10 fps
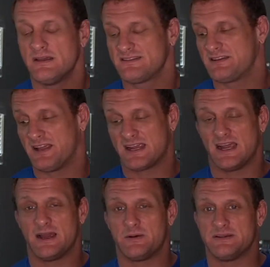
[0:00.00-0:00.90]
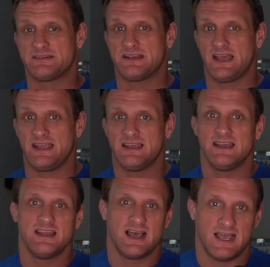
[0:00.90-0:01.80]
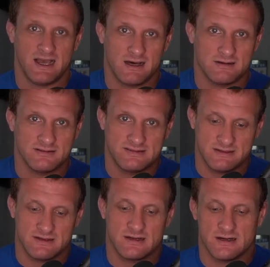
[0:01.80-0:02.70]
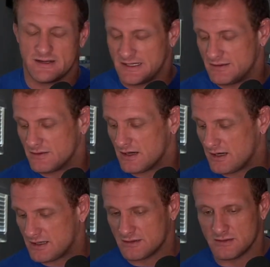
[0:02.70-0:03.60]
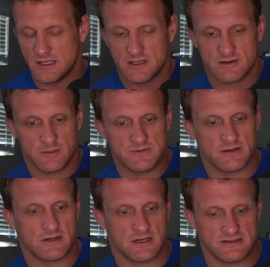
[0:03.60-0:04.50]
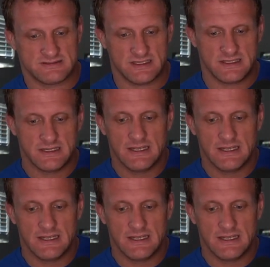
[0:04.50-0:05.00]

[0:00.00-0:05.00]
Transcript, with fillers: So, like I always say, I hodl silicon, I don't hodl cryptocurrency.